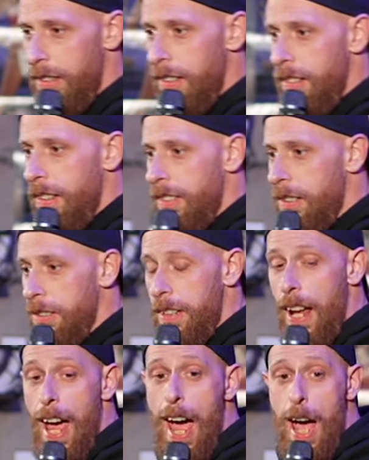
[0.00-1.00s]
There's an
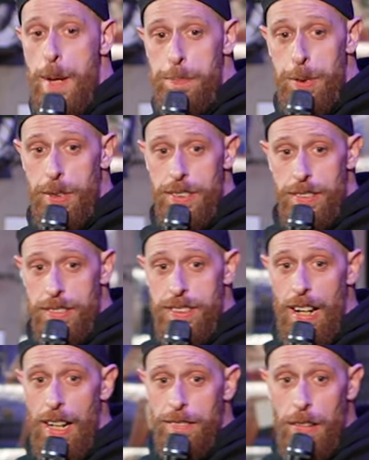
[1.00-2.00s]
app you can just
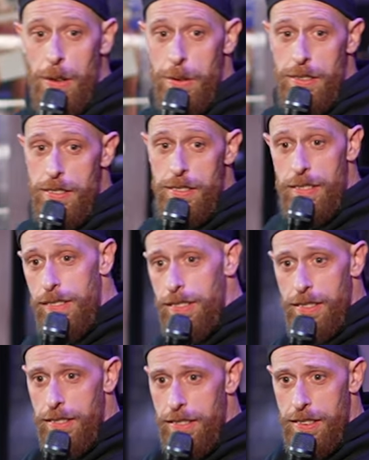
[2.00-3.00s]
download,
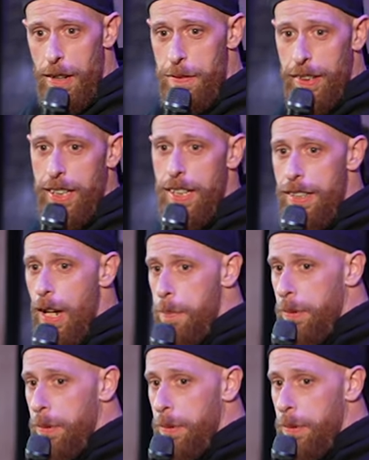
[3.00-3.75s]
just have the kidnappers